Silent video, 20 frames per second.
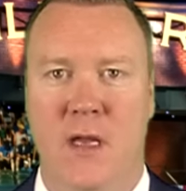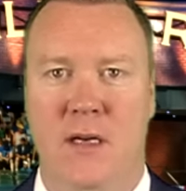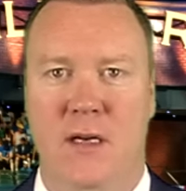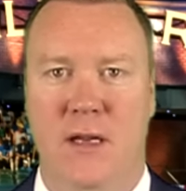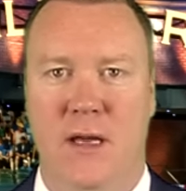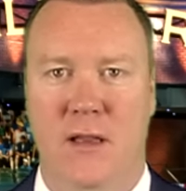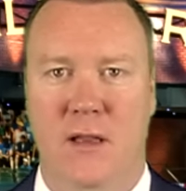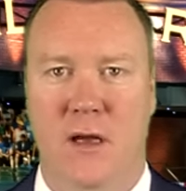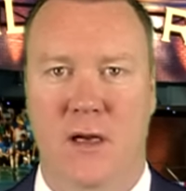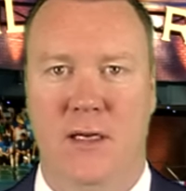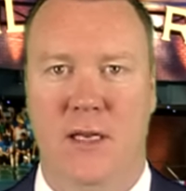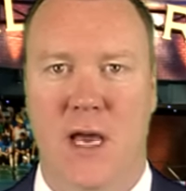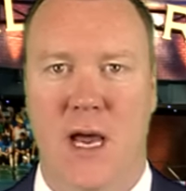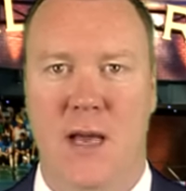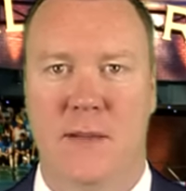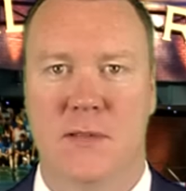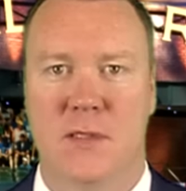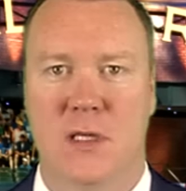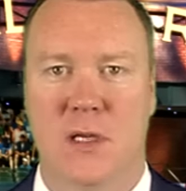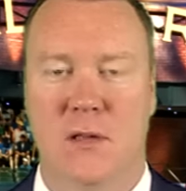I look to
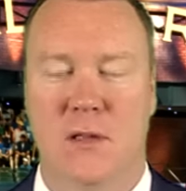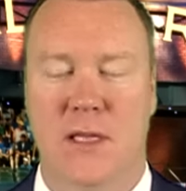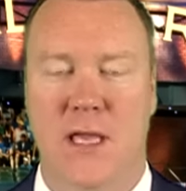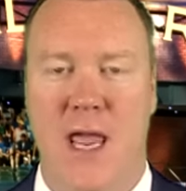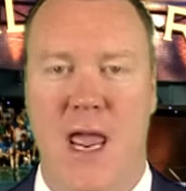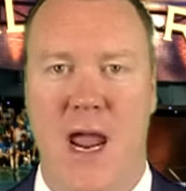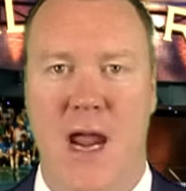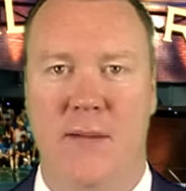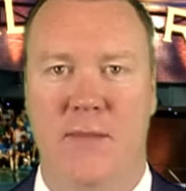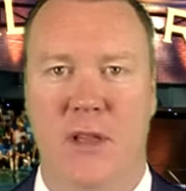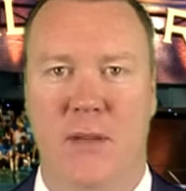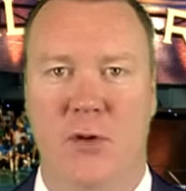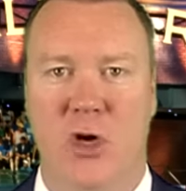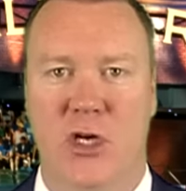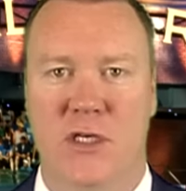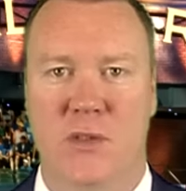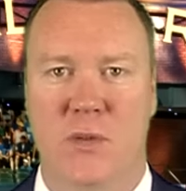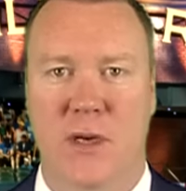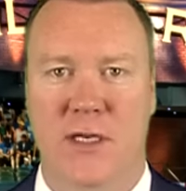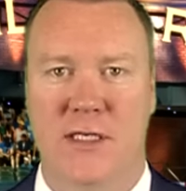absolutely hammer the
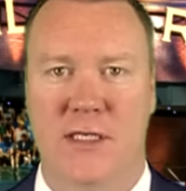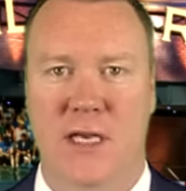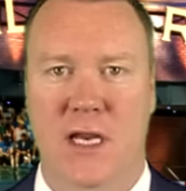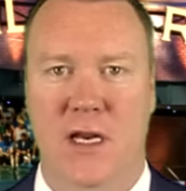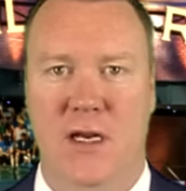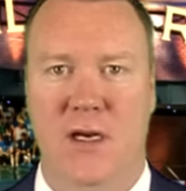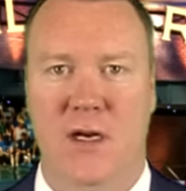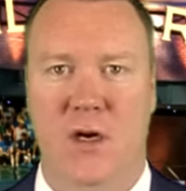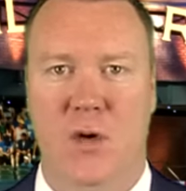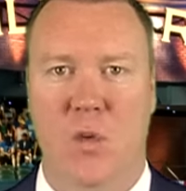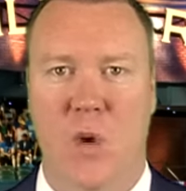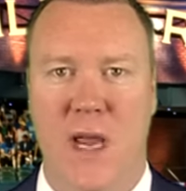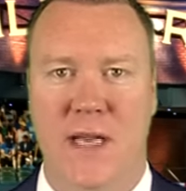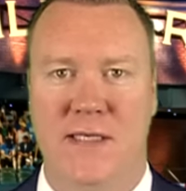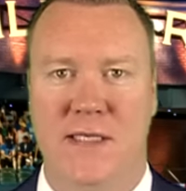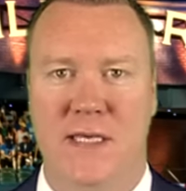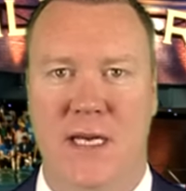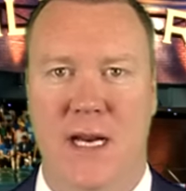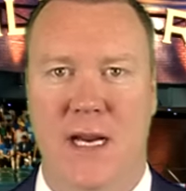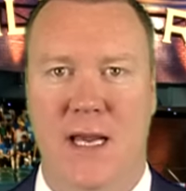books once again here
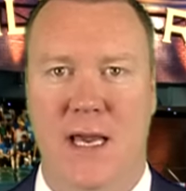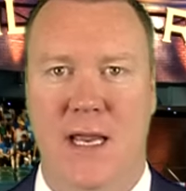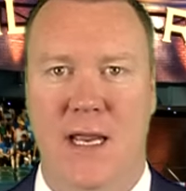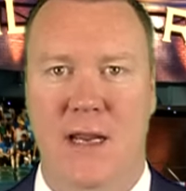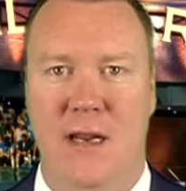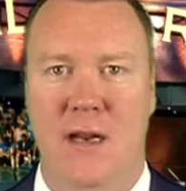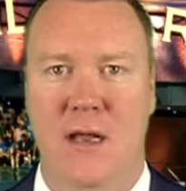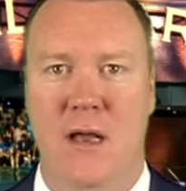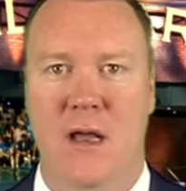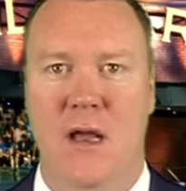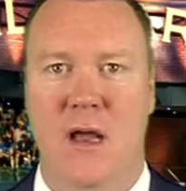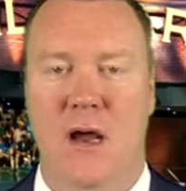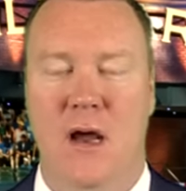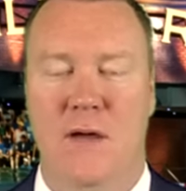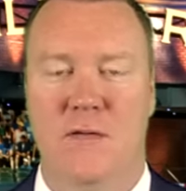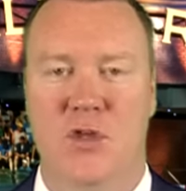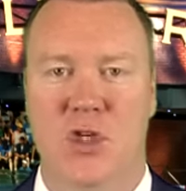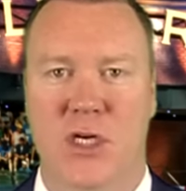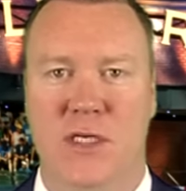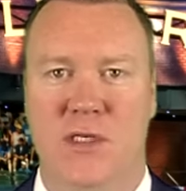Wednesday night.
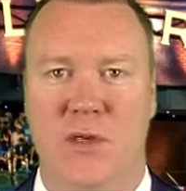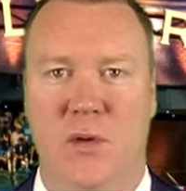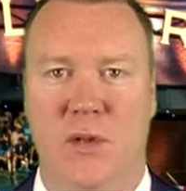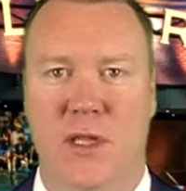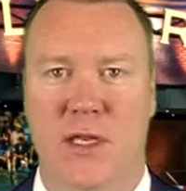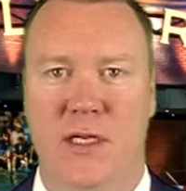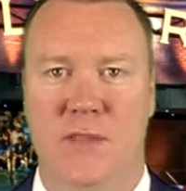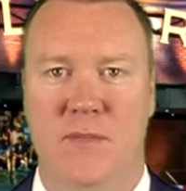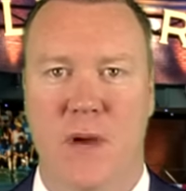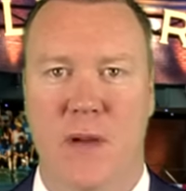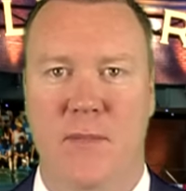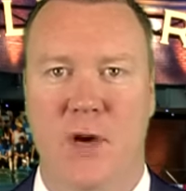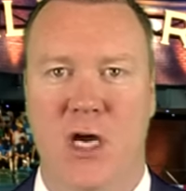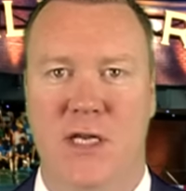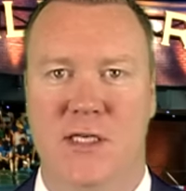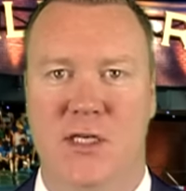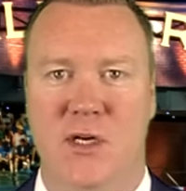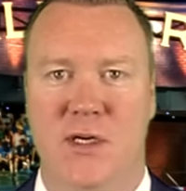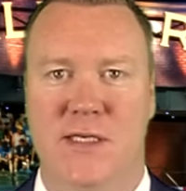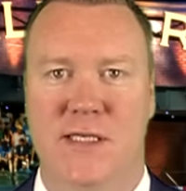I've just released my
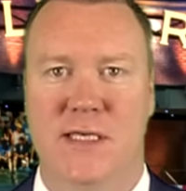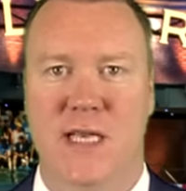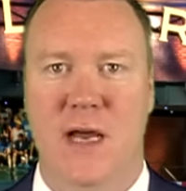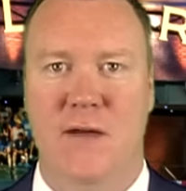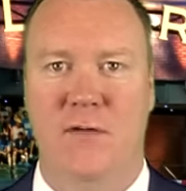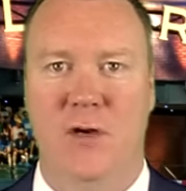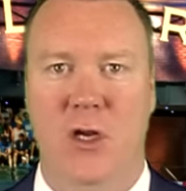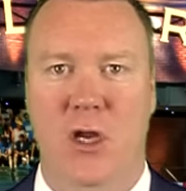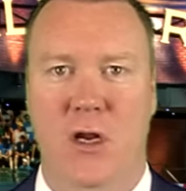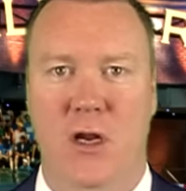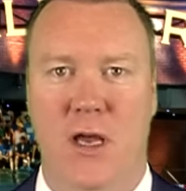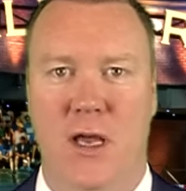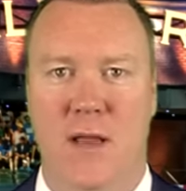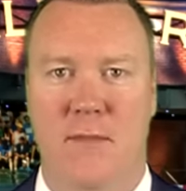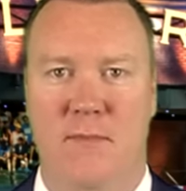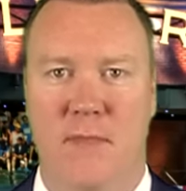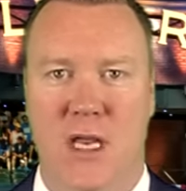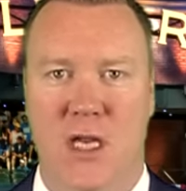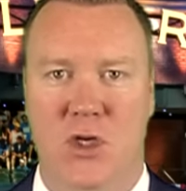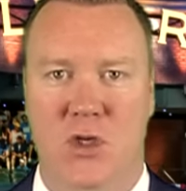Monster 7-unit
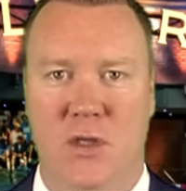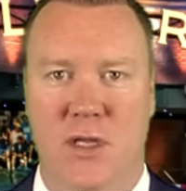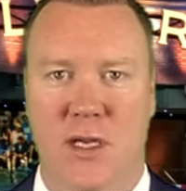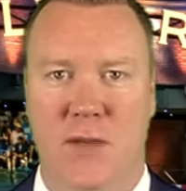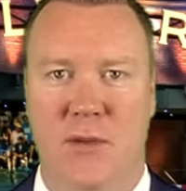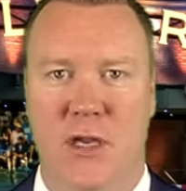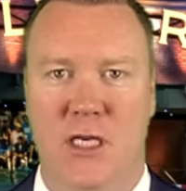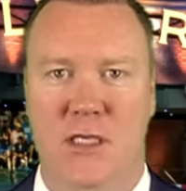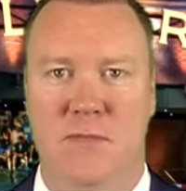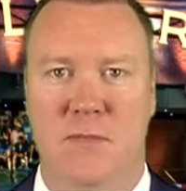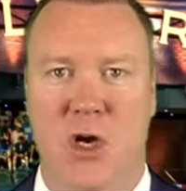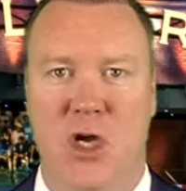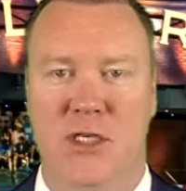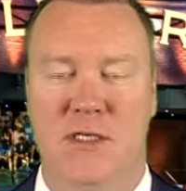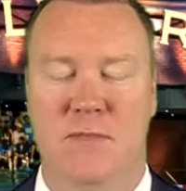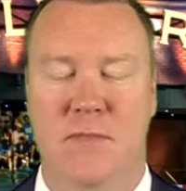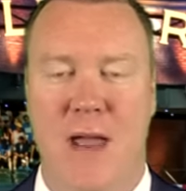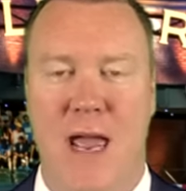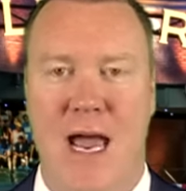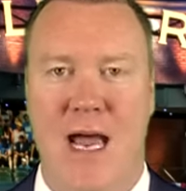Major League Baseball
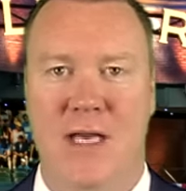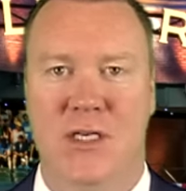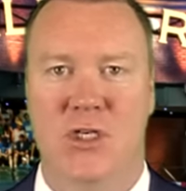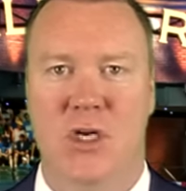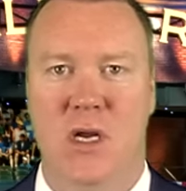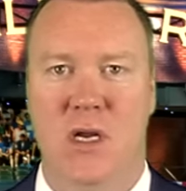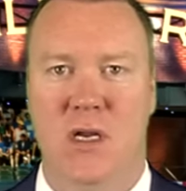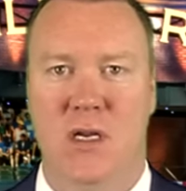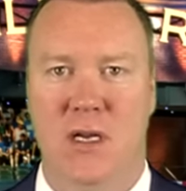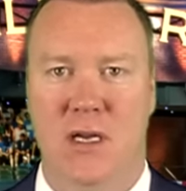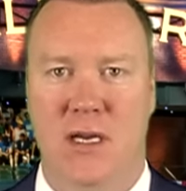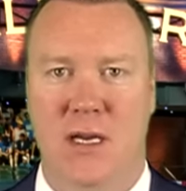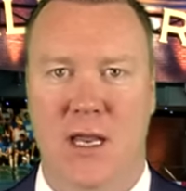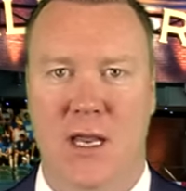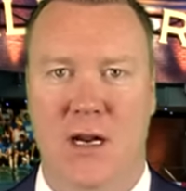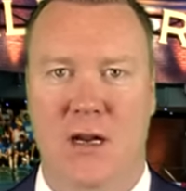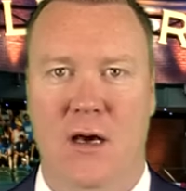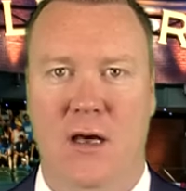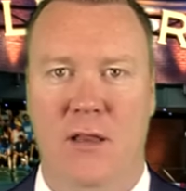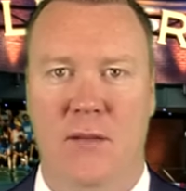Smash. You can
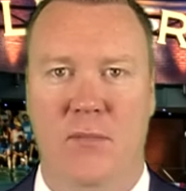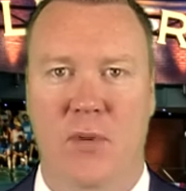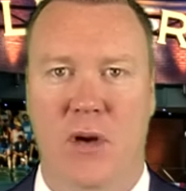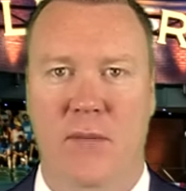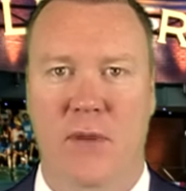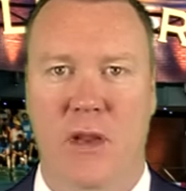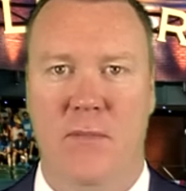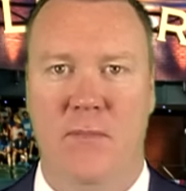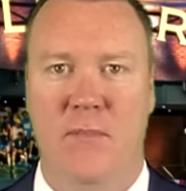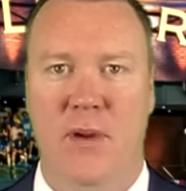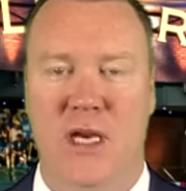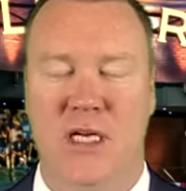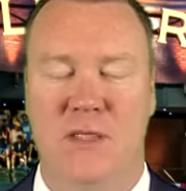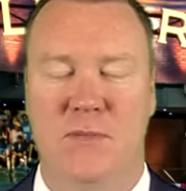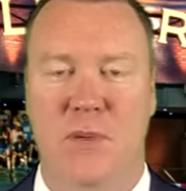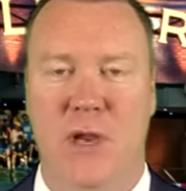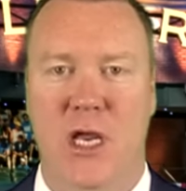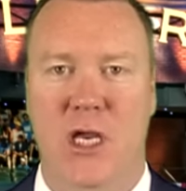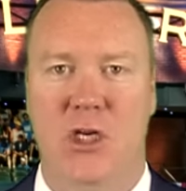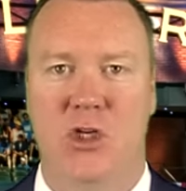get it on the Premium Picks
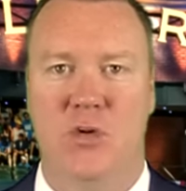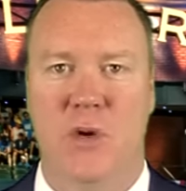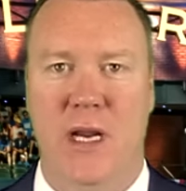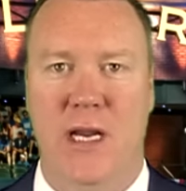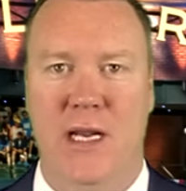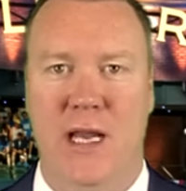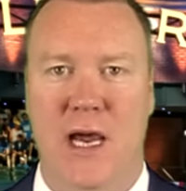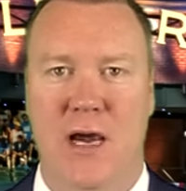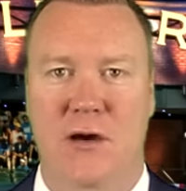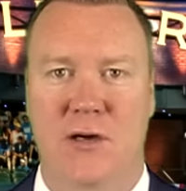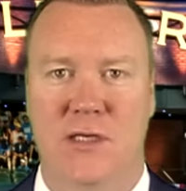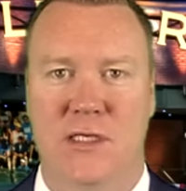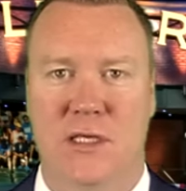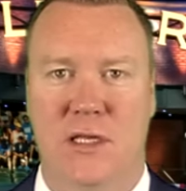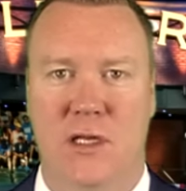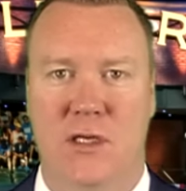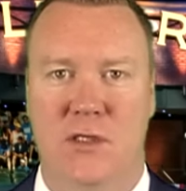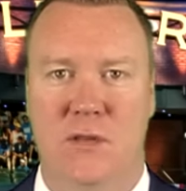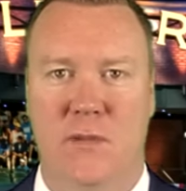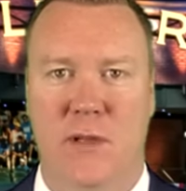page right now
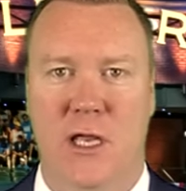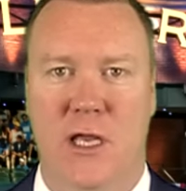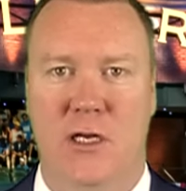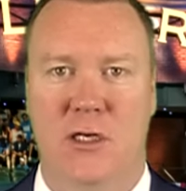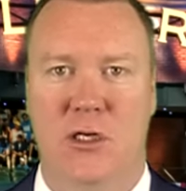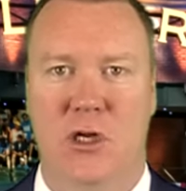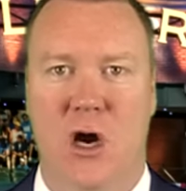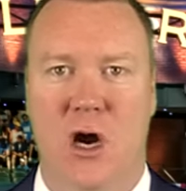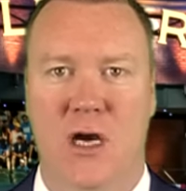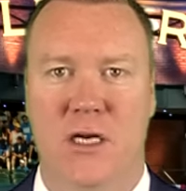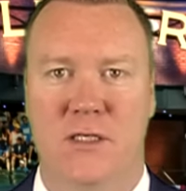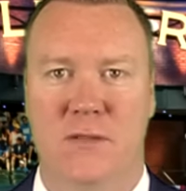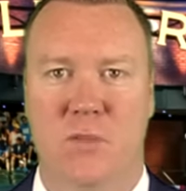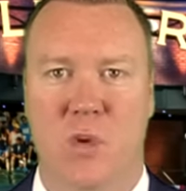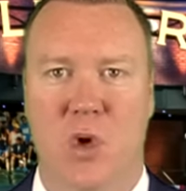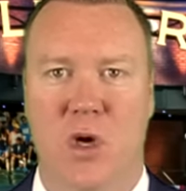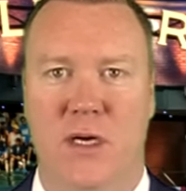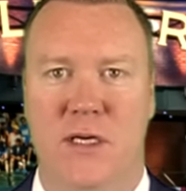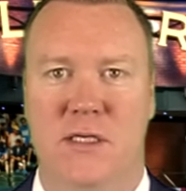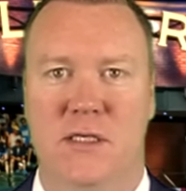exclusively at
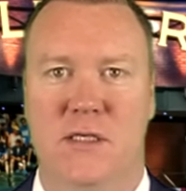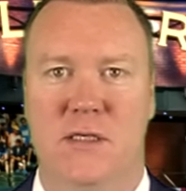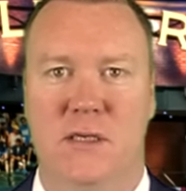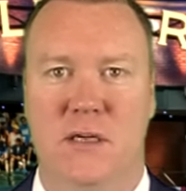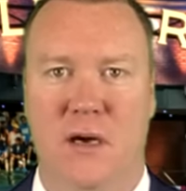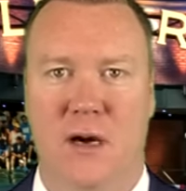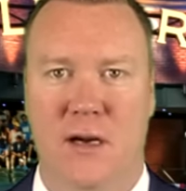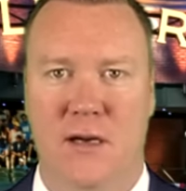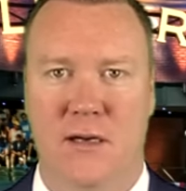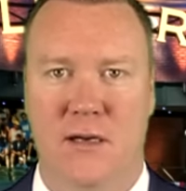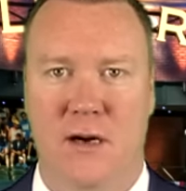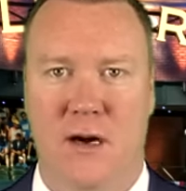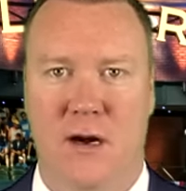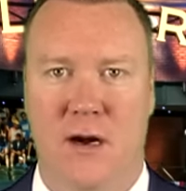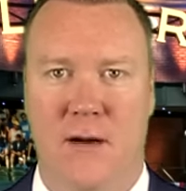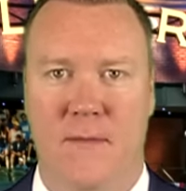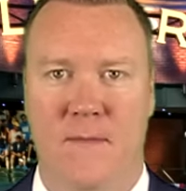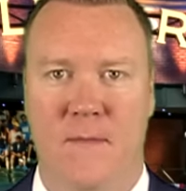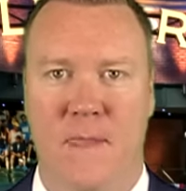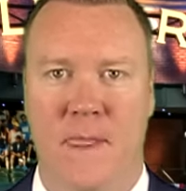
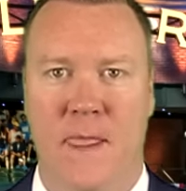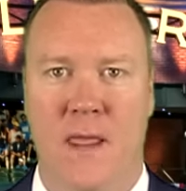DocSports.com.